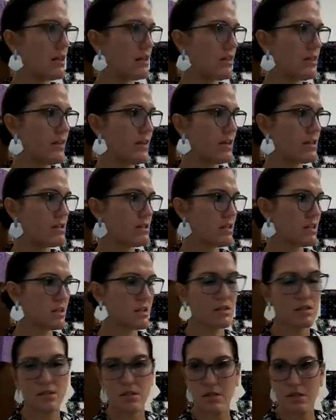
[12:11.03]
this
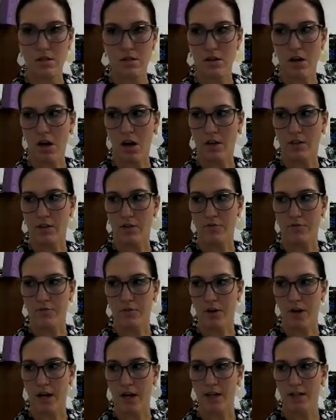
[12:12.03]
is on the
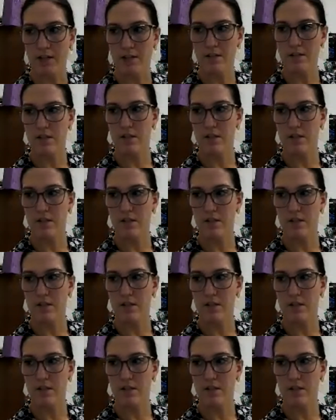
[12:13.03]
front